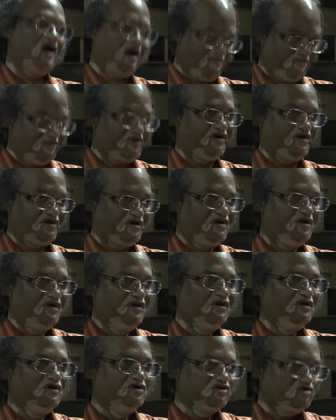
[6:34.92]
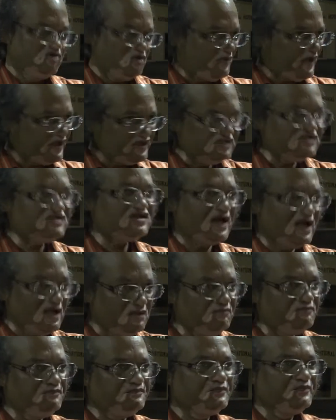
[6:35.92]
after. So, by this
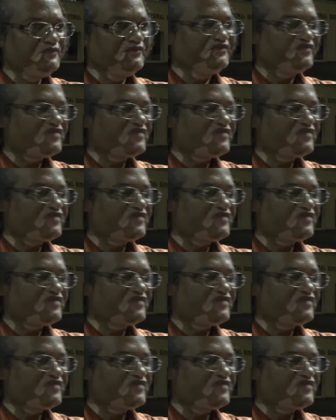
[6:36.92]
time,